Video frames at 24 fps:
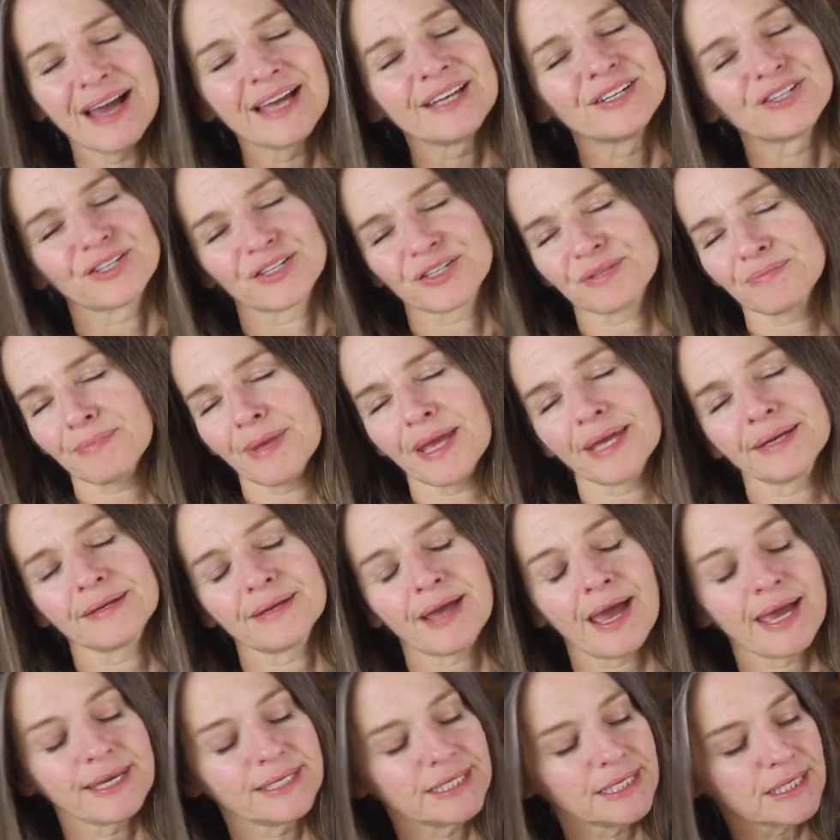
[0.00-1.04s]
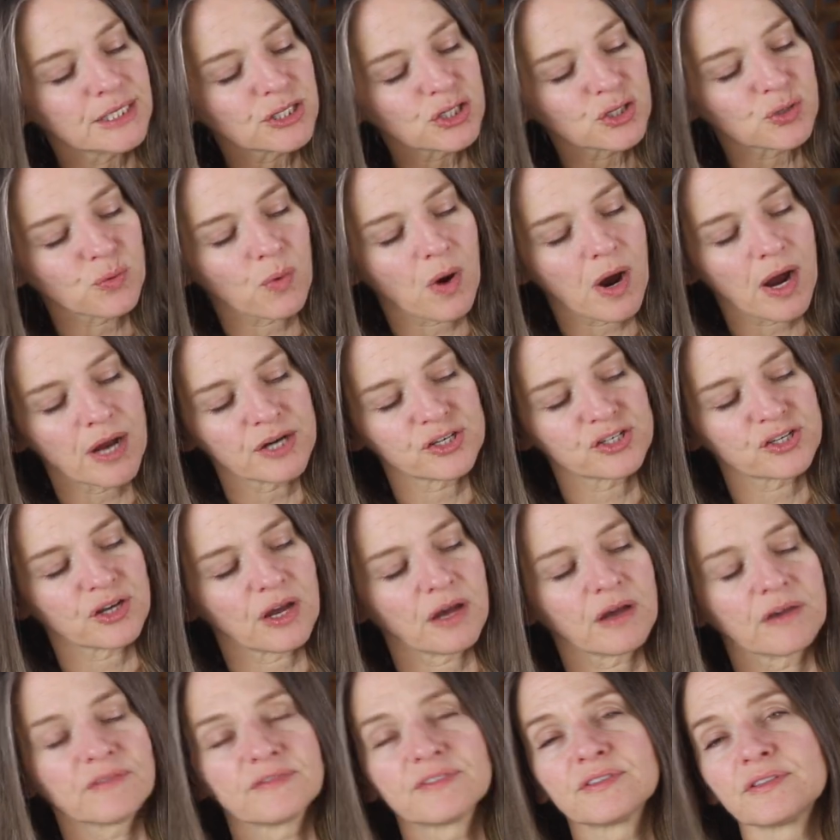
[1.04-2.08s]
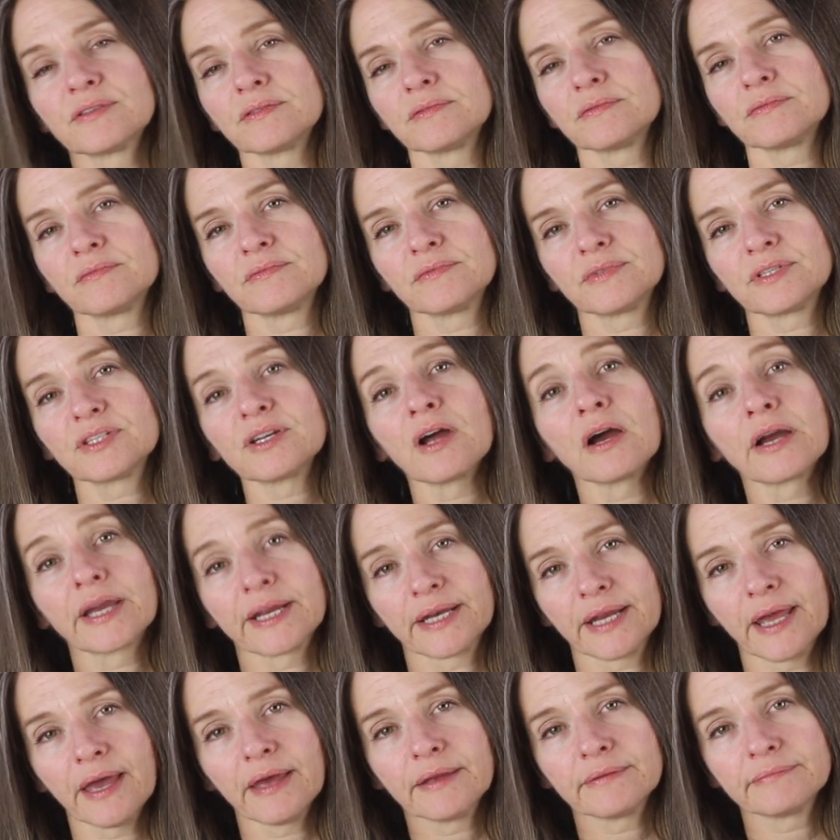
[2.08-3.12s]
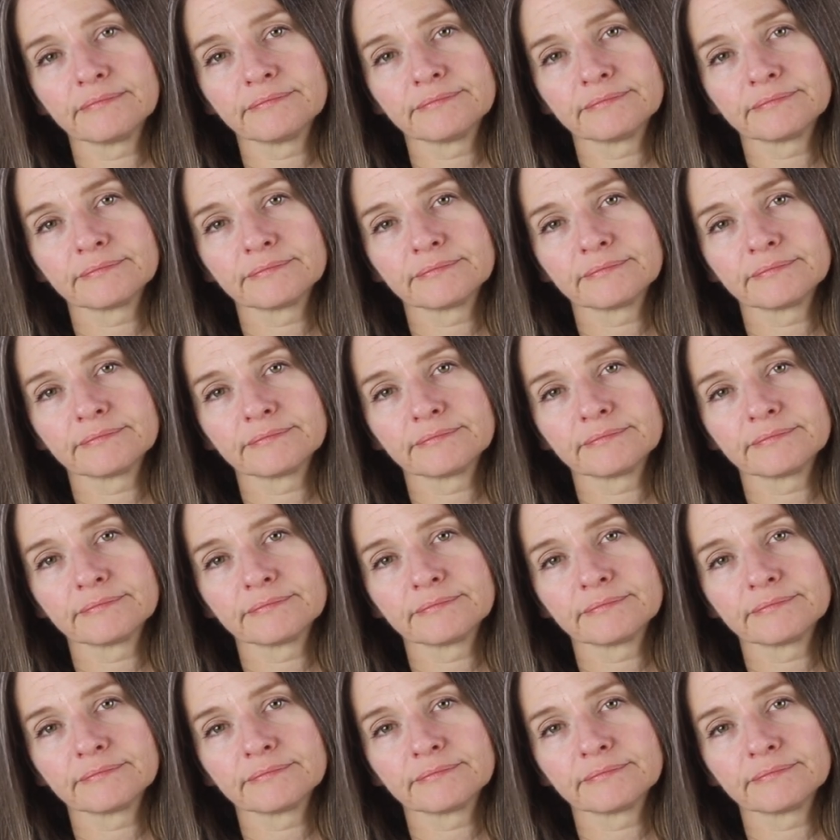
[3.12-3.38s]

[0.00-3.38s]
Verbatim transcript: I just made, I did a swatch of stockinette